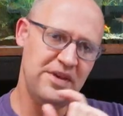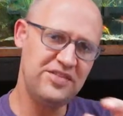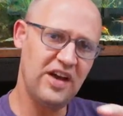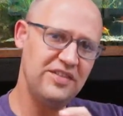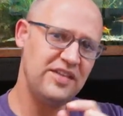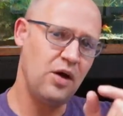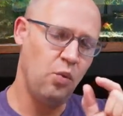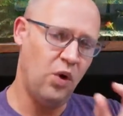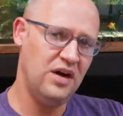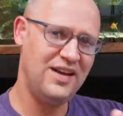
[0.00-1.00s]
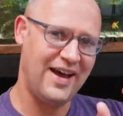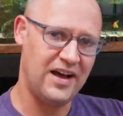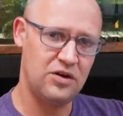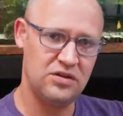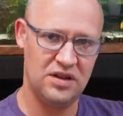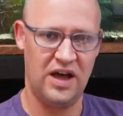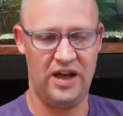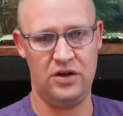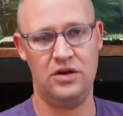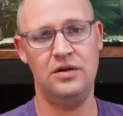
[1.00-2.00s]
besides that one
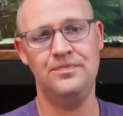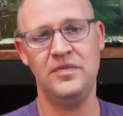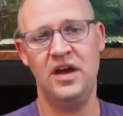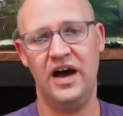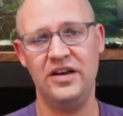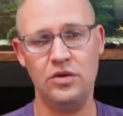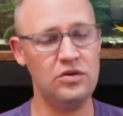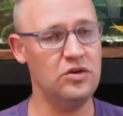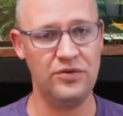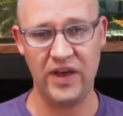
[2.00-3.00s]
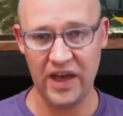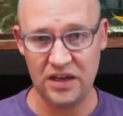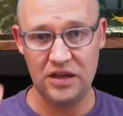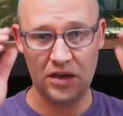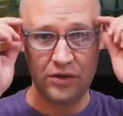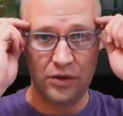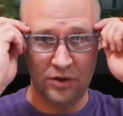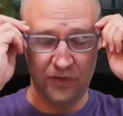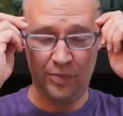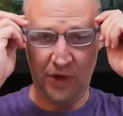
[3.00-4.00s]
outlier, I don't know of any
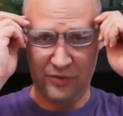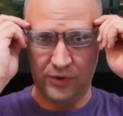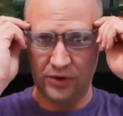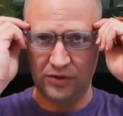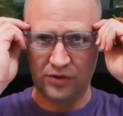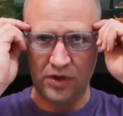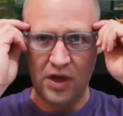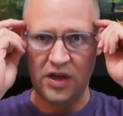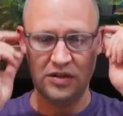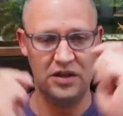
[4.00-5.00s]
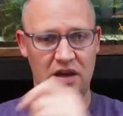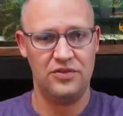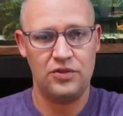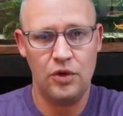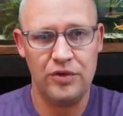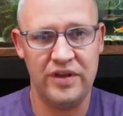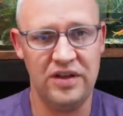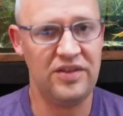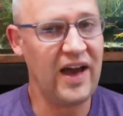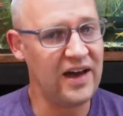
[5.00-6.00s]
other of the puffers that I've sold that
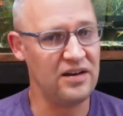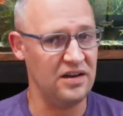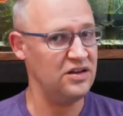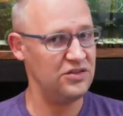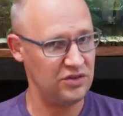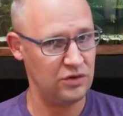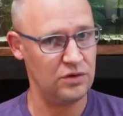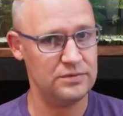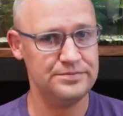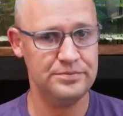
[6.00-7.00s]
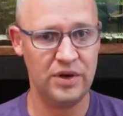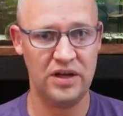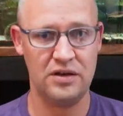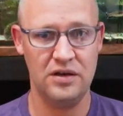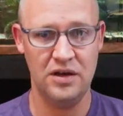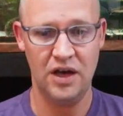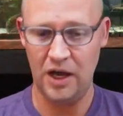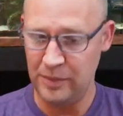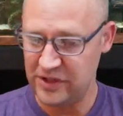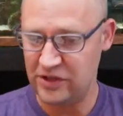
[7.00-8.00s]
has had an issue, but
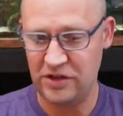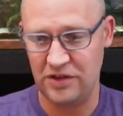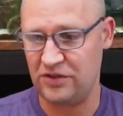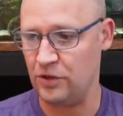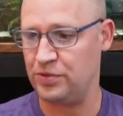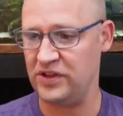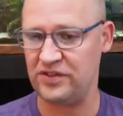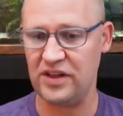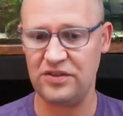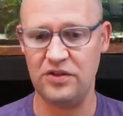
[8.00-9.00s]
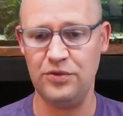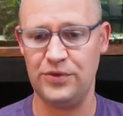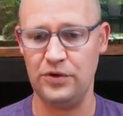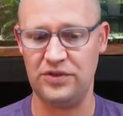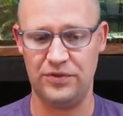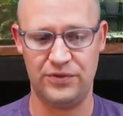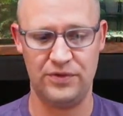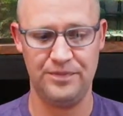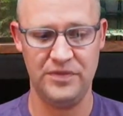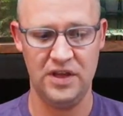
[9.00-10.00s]
I'd be curious, so please let us know, folks,
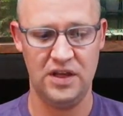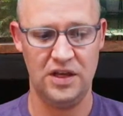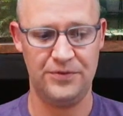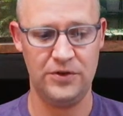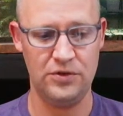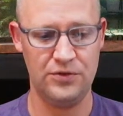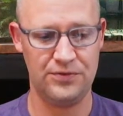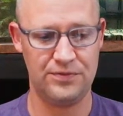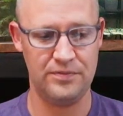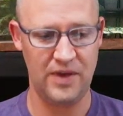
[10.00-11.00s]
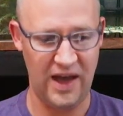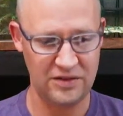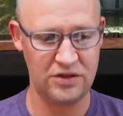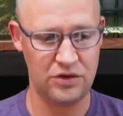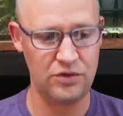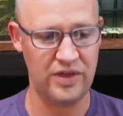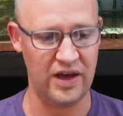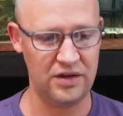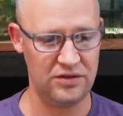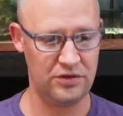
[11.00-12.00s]
if you've had to do
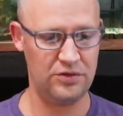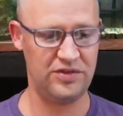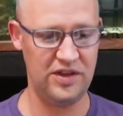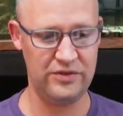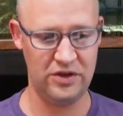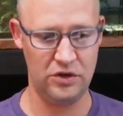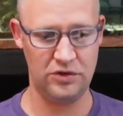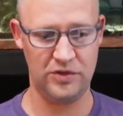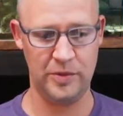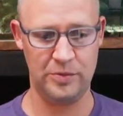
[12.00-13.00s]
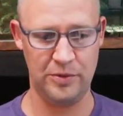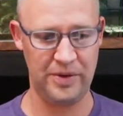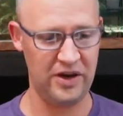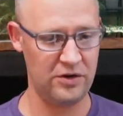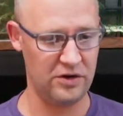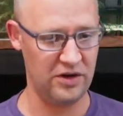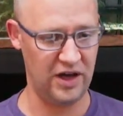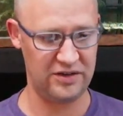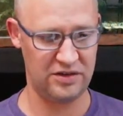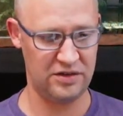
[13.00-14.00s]
that, so Steven knows to be prepared or
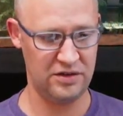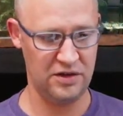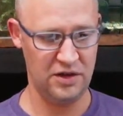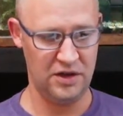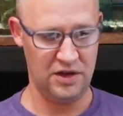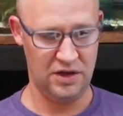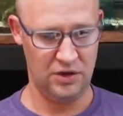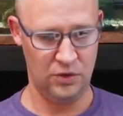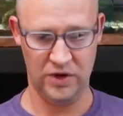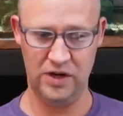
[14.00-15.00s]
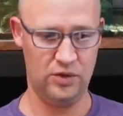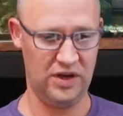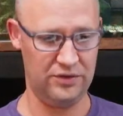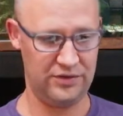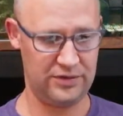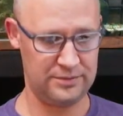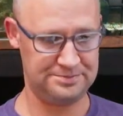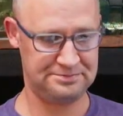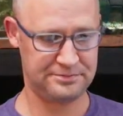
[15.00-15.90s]
not, or anyone else.